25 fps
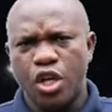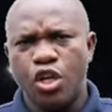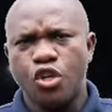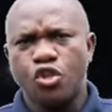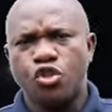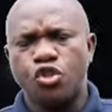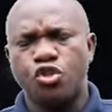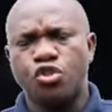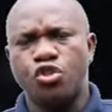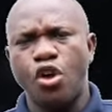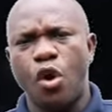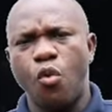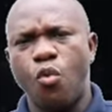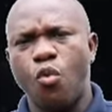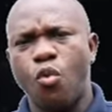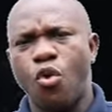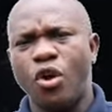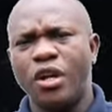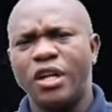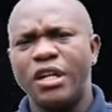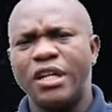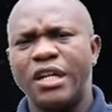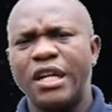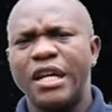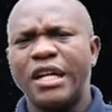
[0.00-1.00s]

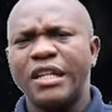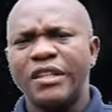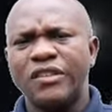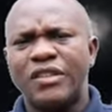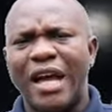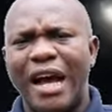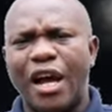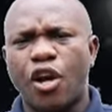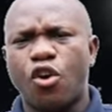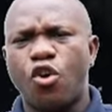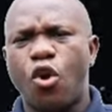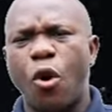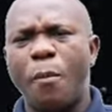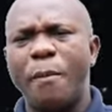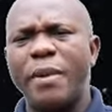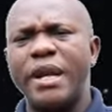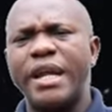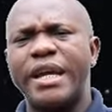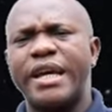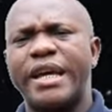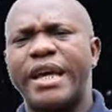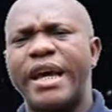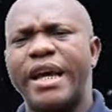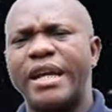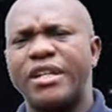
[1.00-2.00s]
someone that
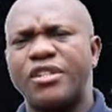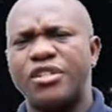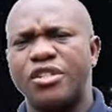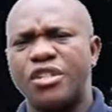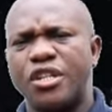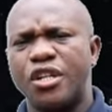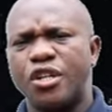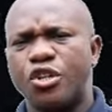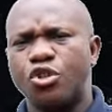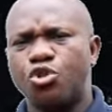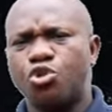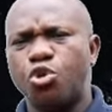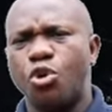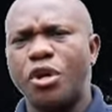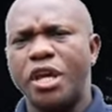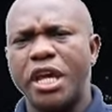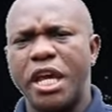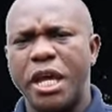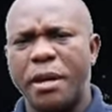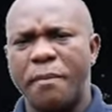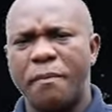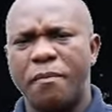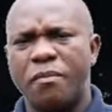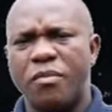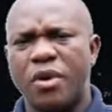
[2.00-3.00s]
communicates to
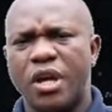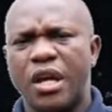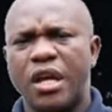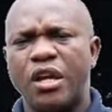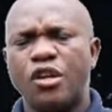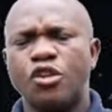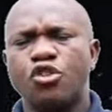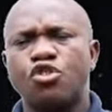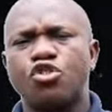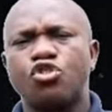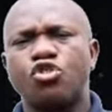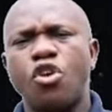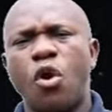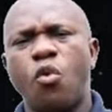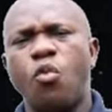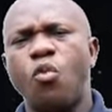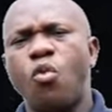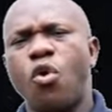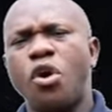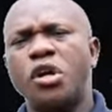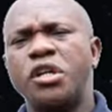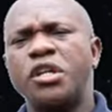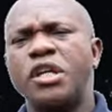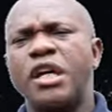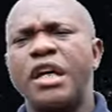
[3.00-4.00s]
him,
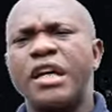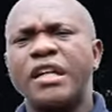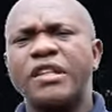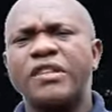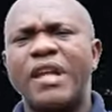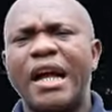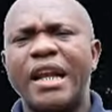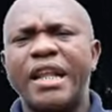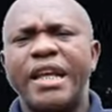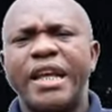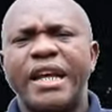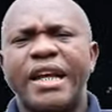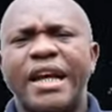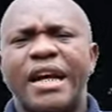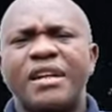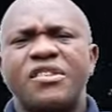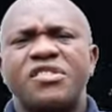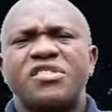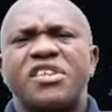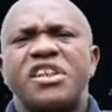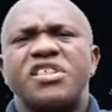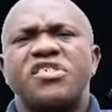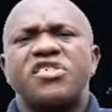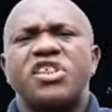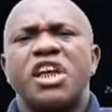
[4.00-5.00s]
someone that he can
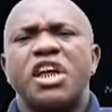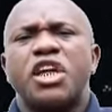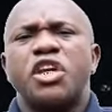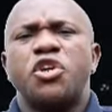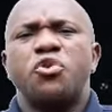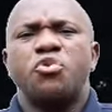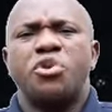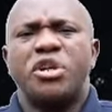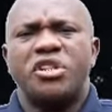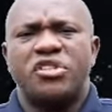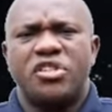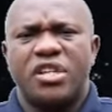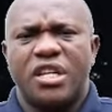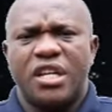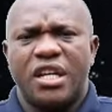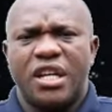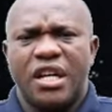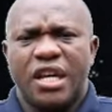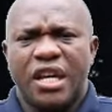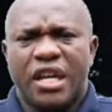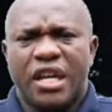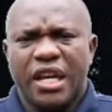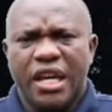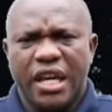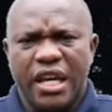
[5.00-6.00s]
see security
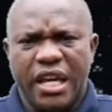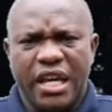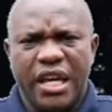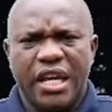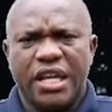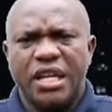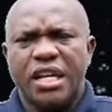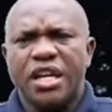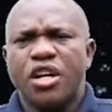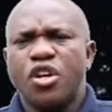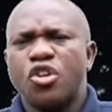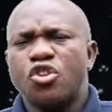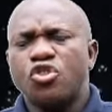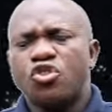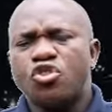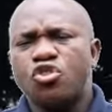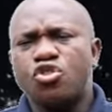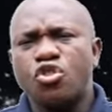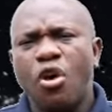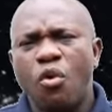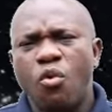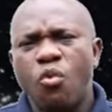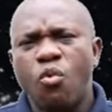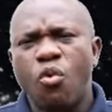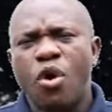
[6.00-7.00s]
in,
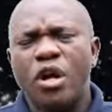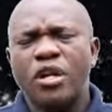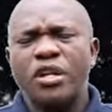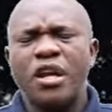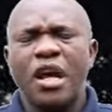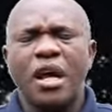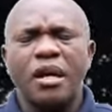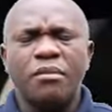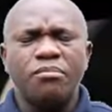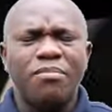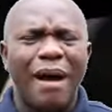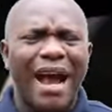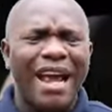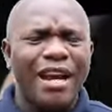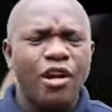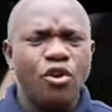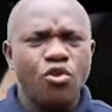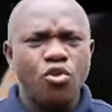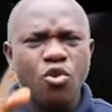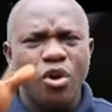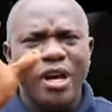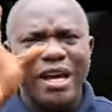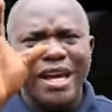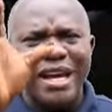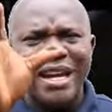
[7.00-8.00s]
someone by
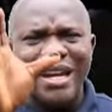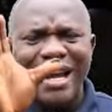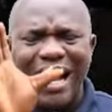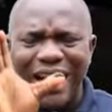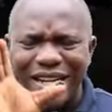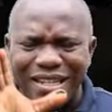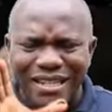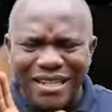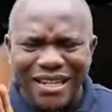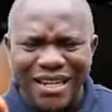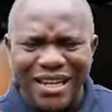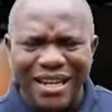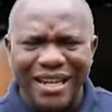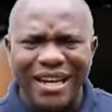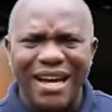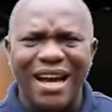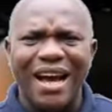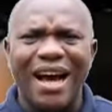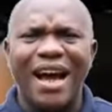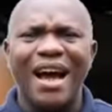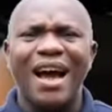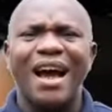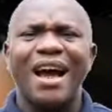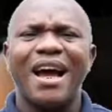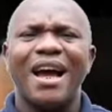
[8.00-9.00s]
looking at
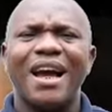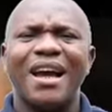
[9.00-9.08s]
her